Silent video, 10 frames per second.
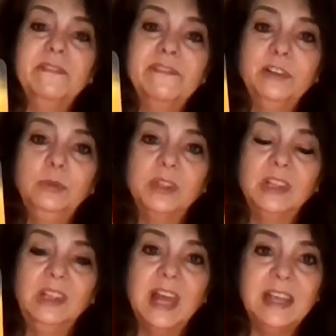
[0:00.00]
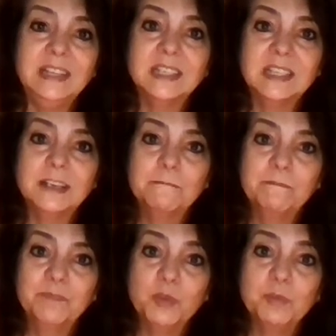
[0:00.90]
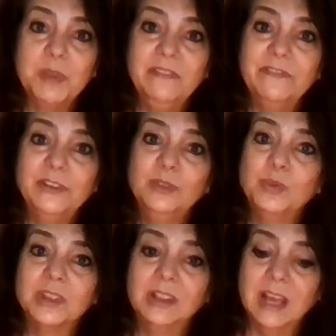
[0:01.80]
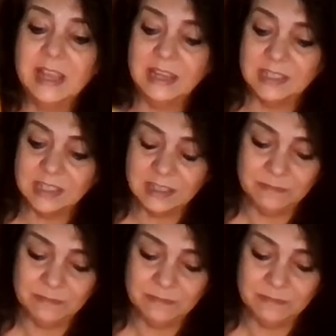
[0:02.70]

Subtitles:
filled with light. They're being filled with light.